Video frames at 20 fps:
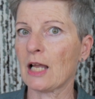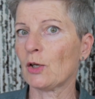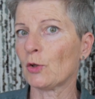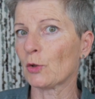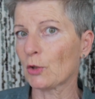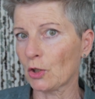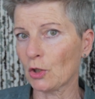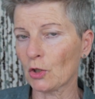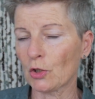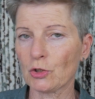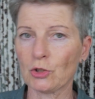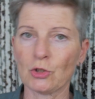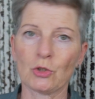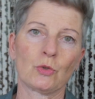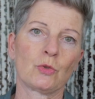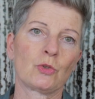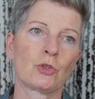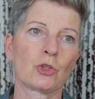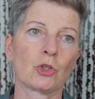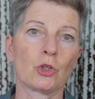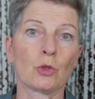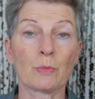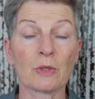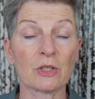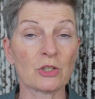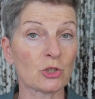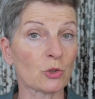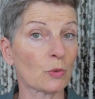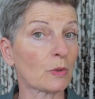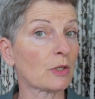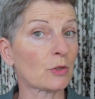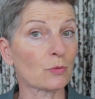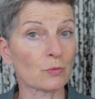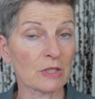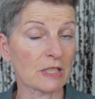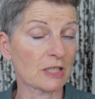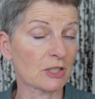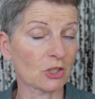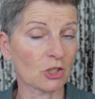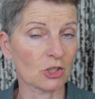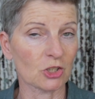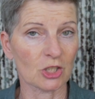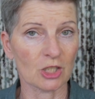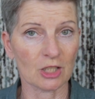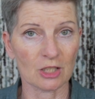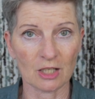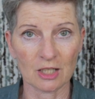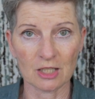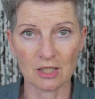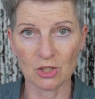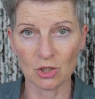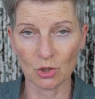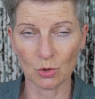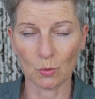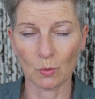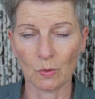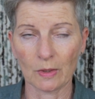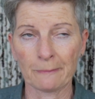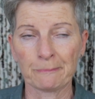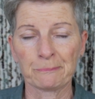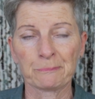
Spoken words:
looking on YouTube and doing the research that I do.